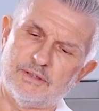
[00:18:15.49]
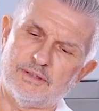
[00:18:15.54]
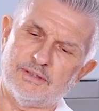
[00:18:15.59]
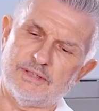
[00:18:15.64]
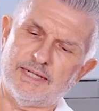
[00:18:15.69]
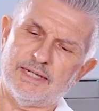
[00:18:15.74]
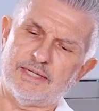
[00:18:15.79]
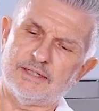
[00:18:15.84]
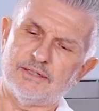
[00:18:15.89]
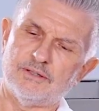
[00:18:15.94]

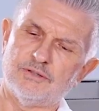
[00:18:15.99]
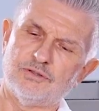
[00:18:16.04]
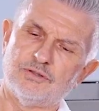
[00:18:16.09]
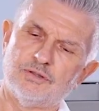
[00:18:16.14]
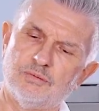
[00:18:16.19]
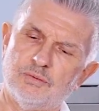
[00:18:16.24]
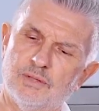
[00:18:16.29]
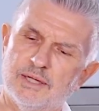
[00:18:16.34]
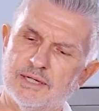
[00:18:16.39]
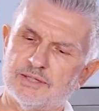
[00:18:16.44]
the end of the
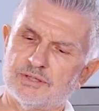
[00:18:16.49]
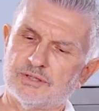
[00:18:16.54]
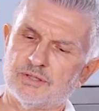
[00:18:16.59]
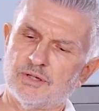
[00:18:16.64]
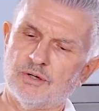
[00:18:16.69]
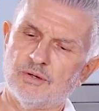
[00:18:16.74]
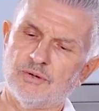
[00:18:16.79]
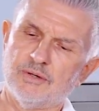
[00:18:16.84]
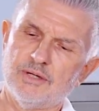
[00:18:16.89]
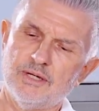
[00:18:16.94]
tube like
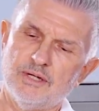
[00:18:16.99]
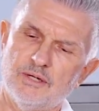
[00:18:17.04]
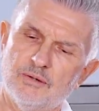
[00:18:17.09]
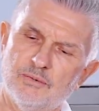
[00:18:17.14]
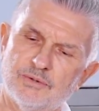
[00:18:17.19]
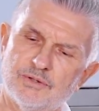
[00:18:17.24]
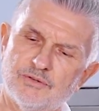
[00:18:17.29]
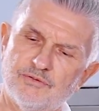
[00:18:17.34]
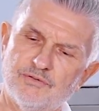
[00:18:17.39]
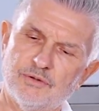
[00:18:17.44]
so,
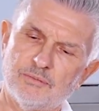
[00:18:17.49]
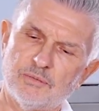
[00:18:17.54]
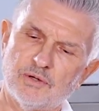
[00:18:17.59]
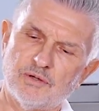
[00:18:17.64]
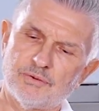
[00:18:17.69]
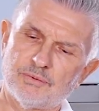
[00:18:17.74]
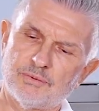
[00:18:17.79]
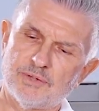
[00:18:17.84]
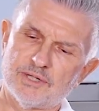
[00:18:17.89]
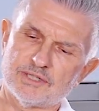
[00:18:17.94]
with the female
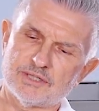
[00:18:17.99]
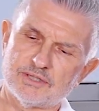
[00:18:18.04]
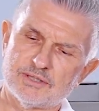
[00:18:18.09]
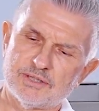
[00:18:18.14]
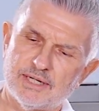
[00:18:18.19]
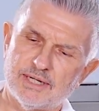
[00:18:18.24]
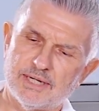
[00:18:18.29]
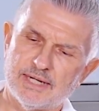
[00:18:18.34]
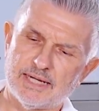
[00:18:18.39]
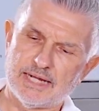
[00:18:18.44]
threads
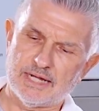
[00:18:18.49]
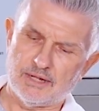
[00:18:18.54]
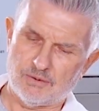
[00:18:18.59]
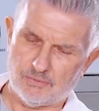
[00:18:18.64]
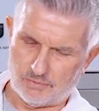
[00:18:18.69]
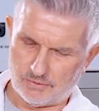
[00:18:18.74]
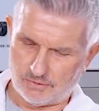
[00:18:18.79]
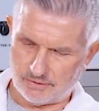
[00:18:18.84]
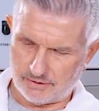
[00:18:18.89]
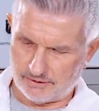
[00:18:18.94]
sticking
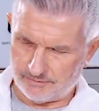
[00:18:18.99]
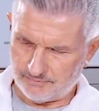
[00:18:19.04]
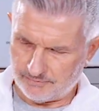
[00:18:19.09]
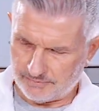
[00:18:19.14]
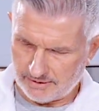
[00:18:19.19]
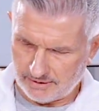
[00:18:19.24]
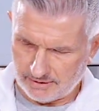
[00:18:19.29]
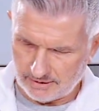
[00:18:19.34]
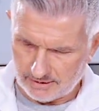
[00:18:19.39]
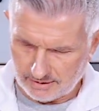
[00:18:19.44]
outward.
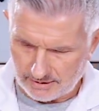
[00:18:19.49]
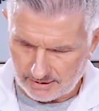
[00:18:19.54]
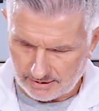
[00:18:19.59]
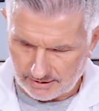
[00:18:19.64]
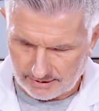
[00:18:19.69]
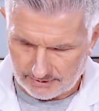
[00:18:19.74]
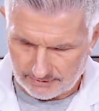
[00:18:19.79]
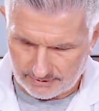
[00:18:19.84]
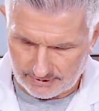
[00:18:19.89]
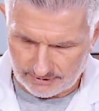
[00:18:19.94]

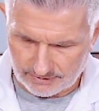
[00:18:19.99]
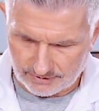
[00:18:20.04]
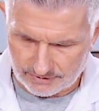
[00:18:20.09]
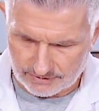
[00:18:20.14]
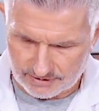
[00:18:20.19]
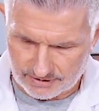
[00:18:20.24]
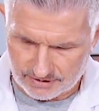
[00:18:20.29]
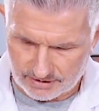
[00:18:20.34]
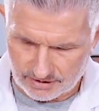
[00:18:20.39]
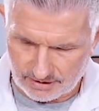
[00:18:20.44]
And then
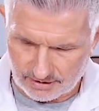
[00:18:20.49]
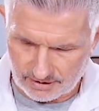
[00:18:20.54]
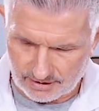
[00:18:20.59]
there's this